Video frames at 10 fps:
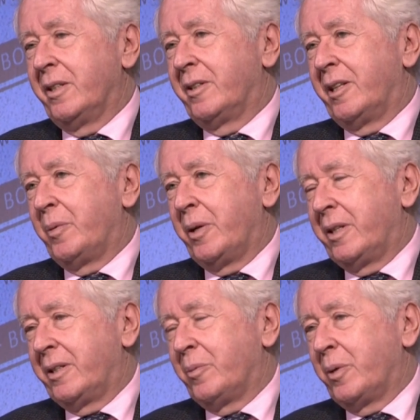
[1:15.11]
and then we're
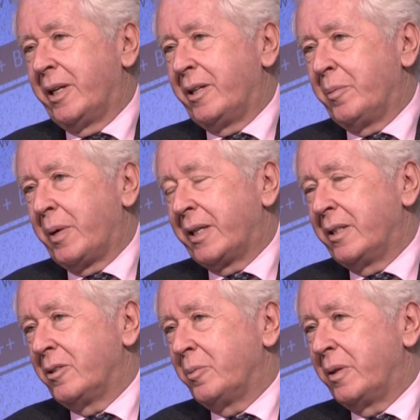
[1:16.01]
then we're heading back
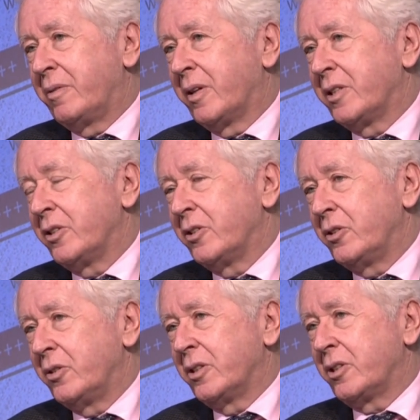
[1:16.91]
into big fights in the
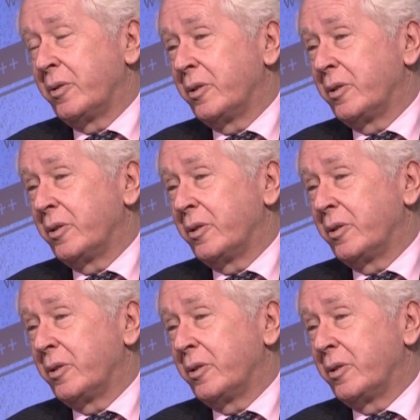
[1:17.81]
new year. So